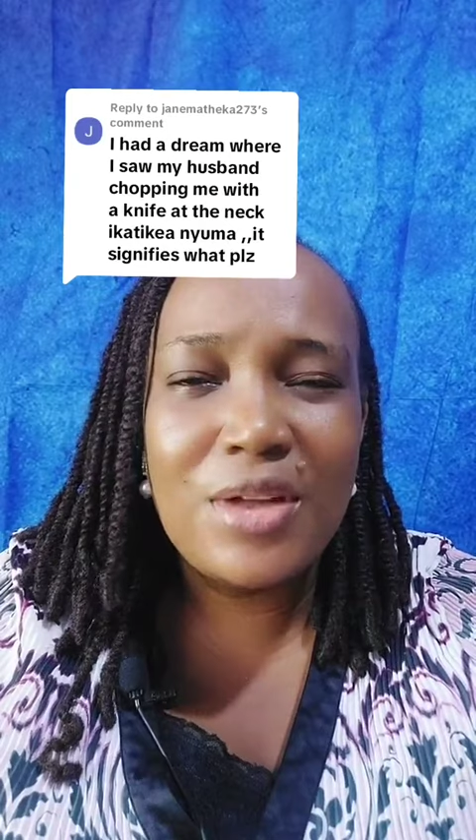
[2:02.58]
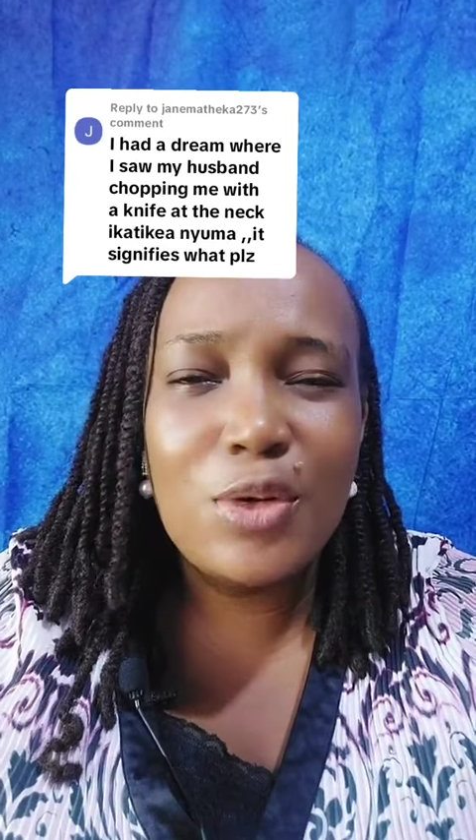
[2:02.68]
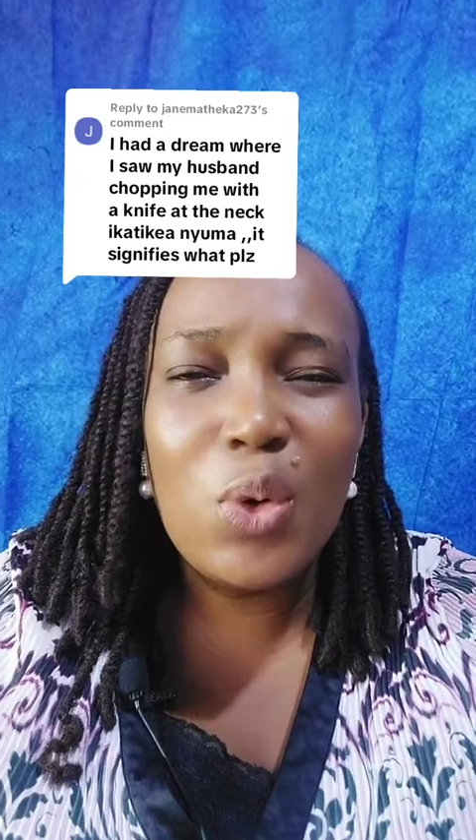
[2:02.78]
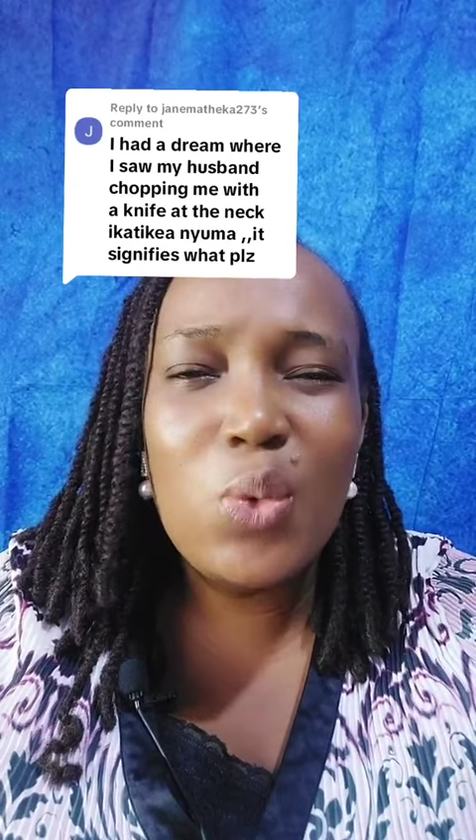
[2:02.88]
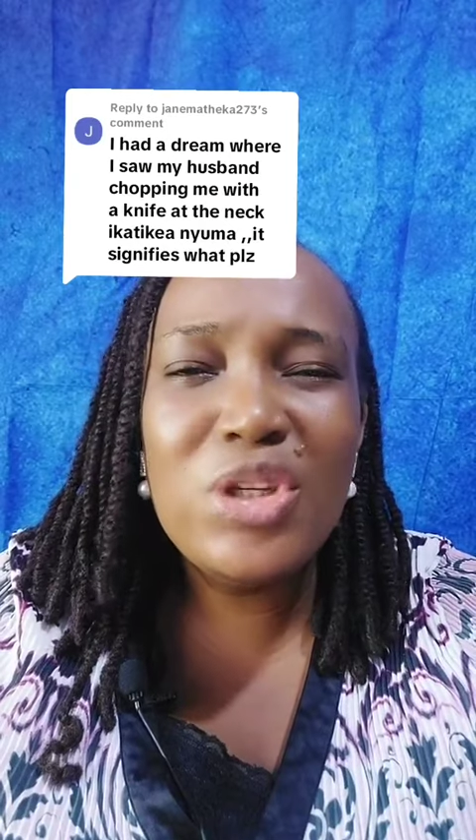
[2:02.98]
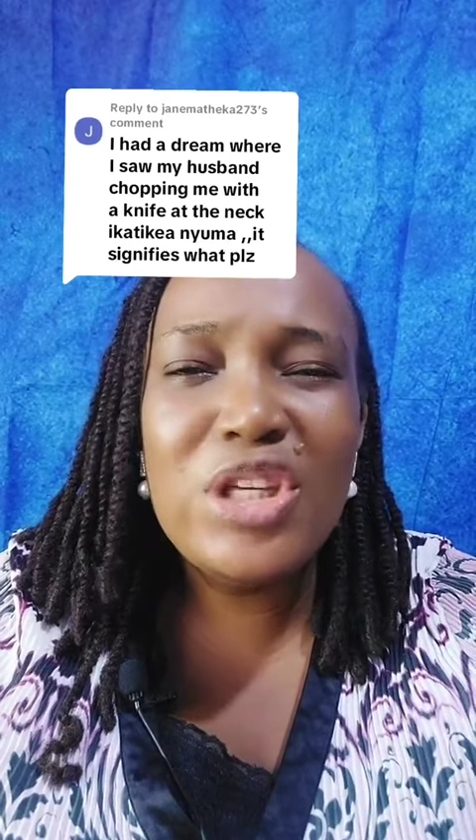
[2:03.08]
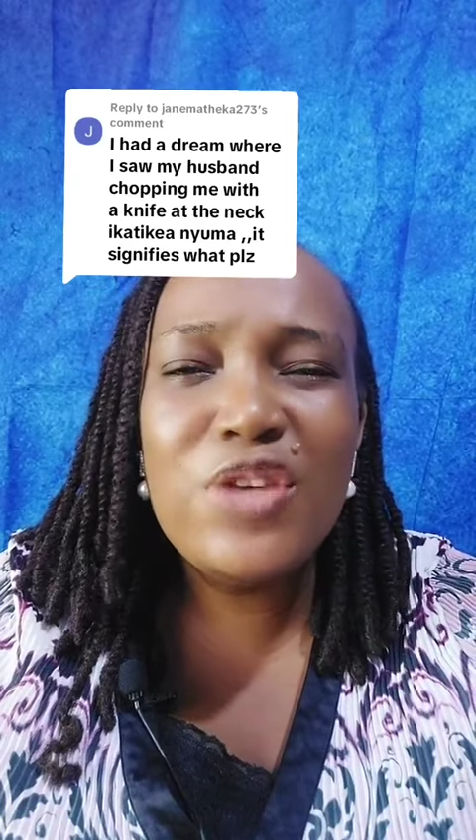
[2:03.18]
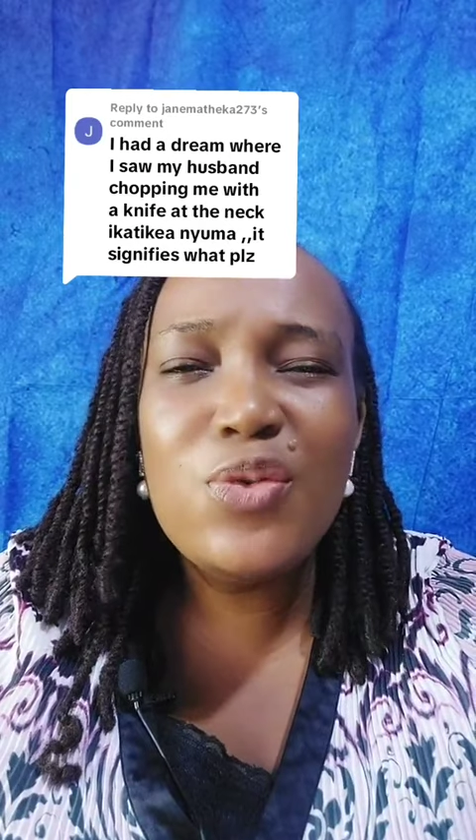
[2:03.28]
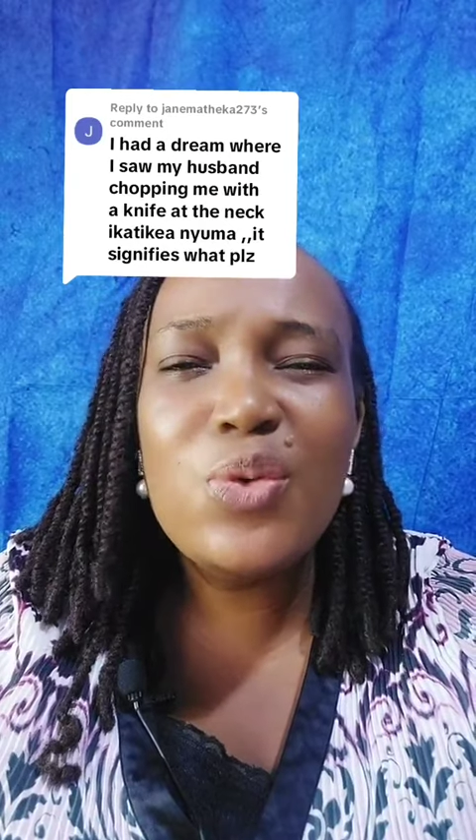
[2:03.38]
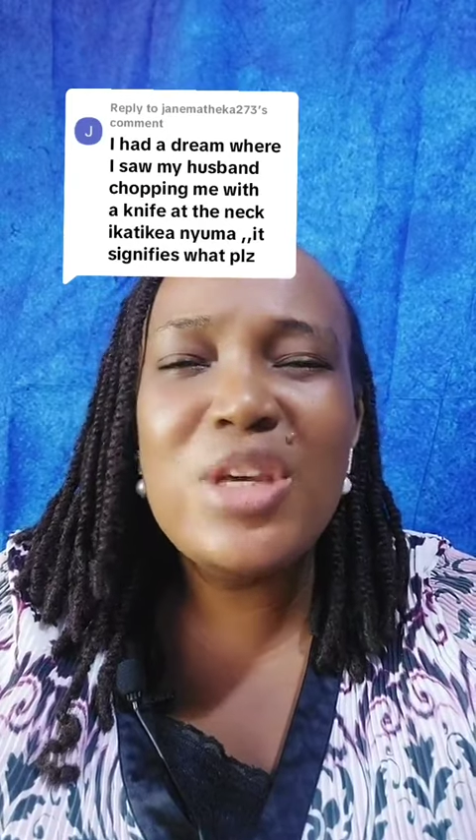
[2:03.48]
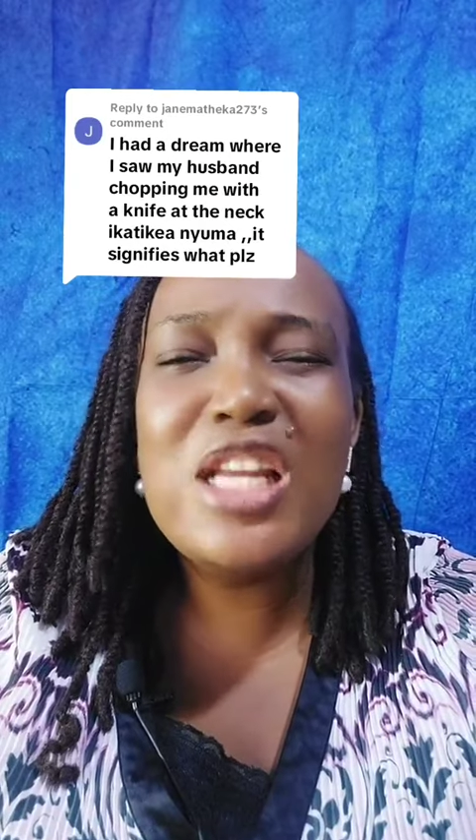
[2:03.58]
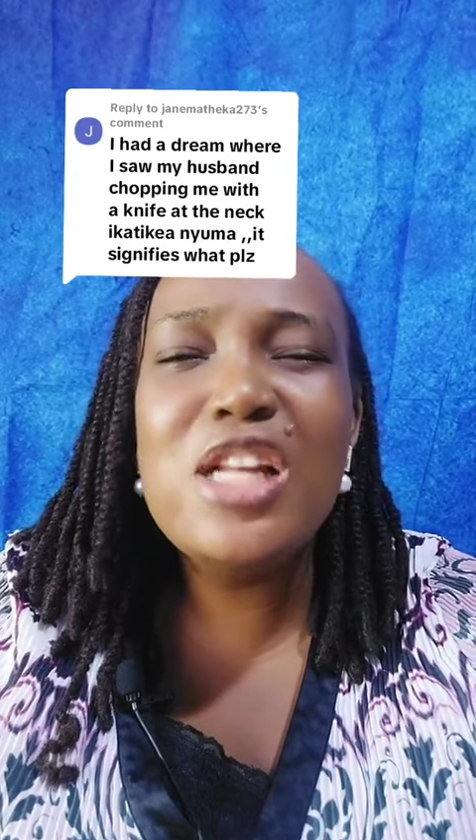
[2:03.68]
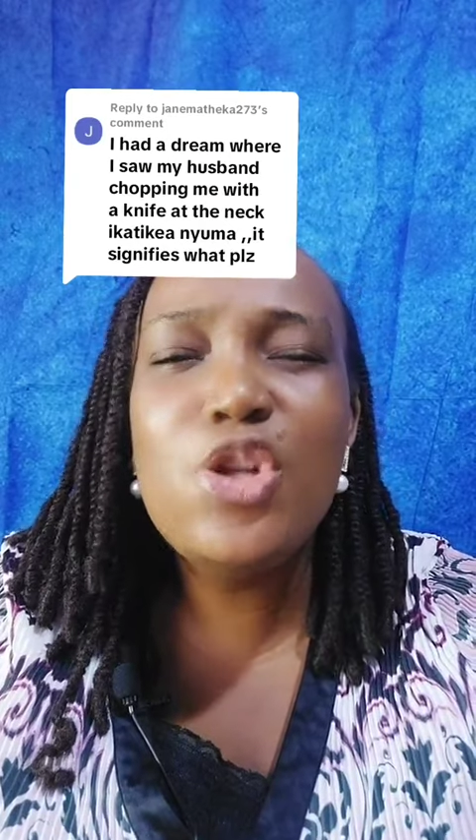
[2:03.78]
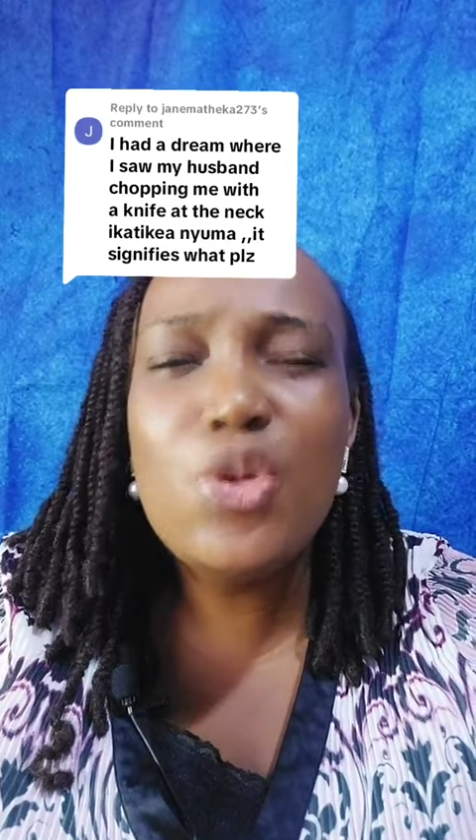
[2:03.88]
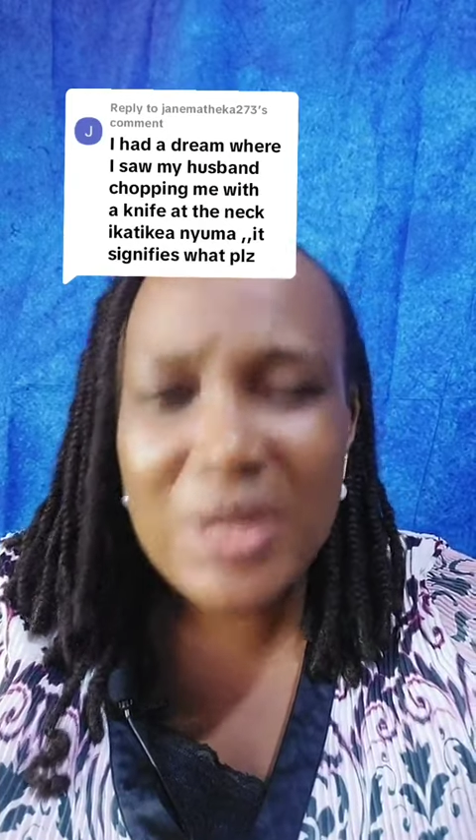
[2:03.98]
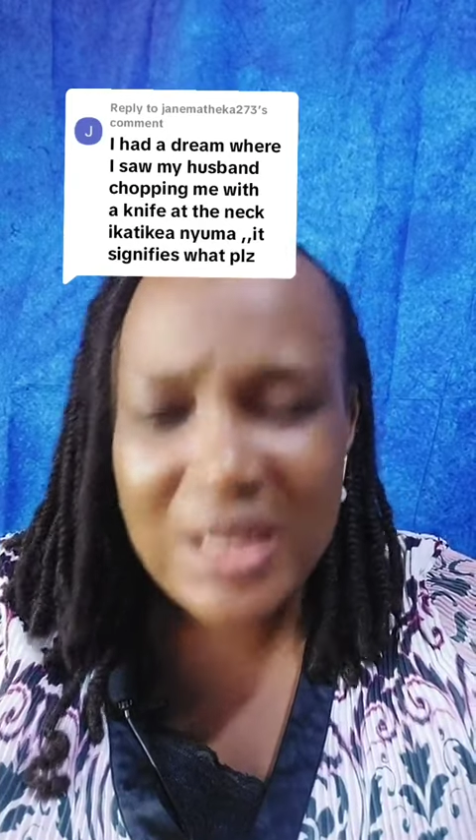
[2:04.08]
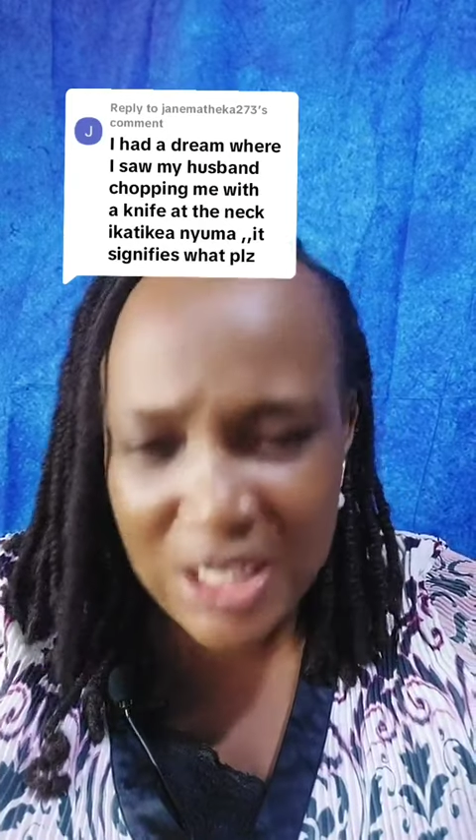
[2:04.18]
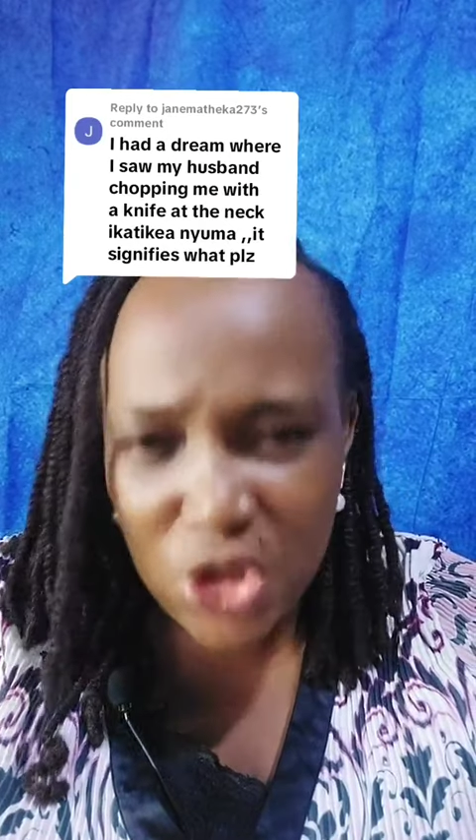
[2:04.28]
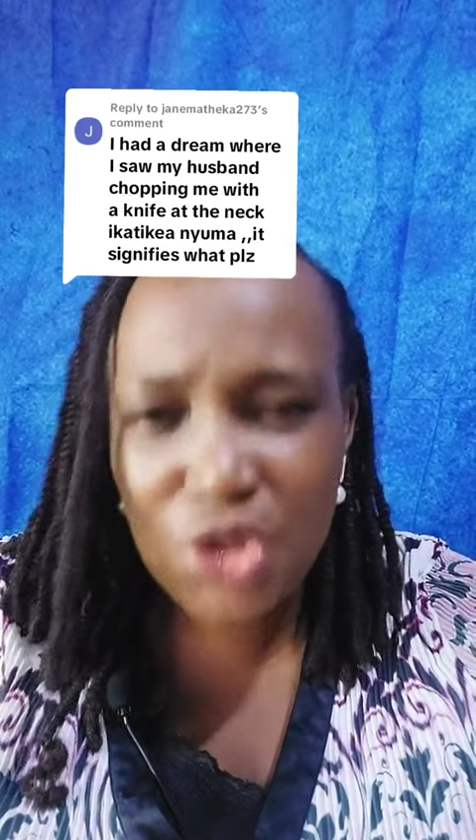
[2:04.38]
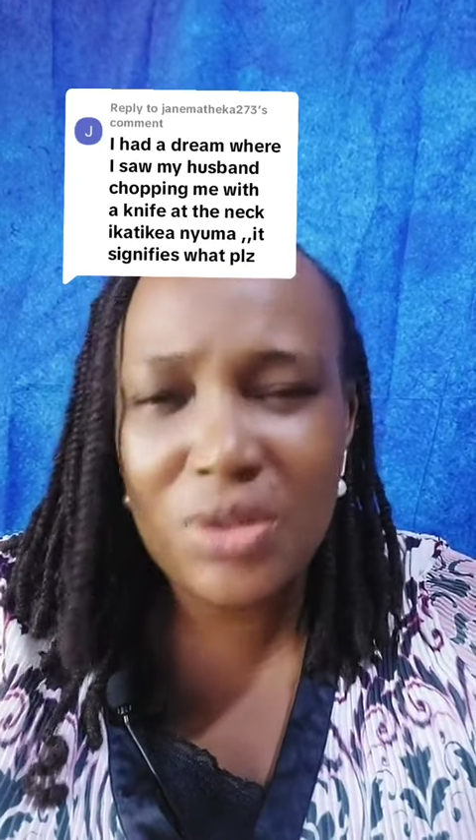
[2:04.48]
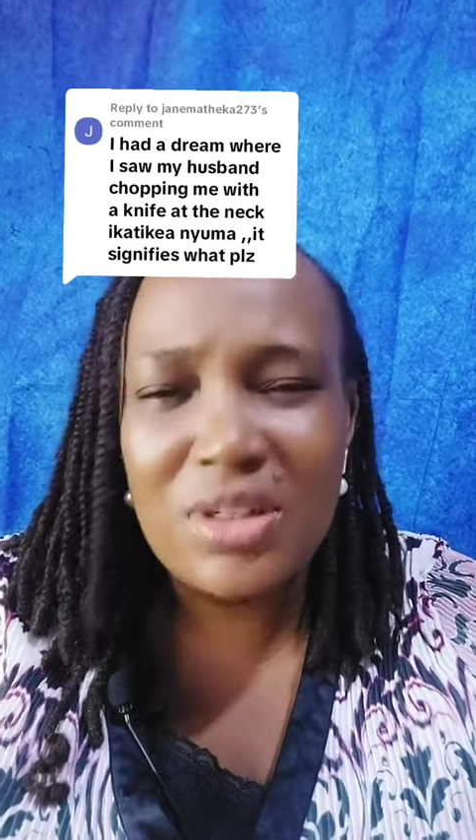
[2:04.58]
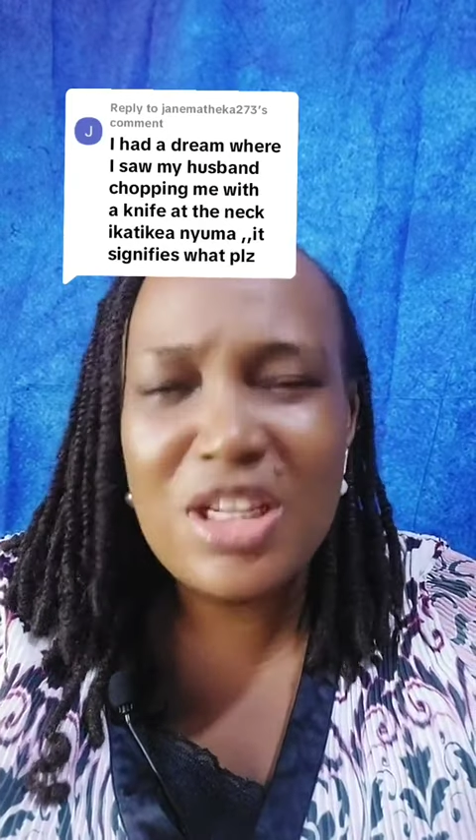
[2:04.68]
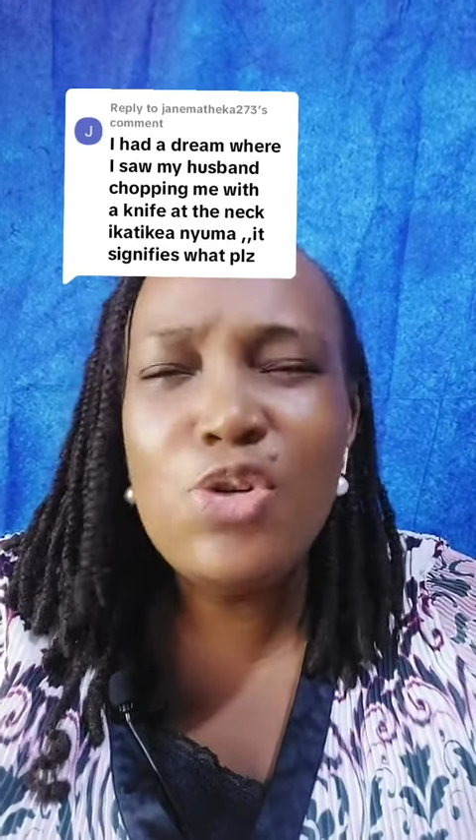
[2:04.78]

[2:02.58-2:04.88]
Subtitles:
that the Lord will give you illumination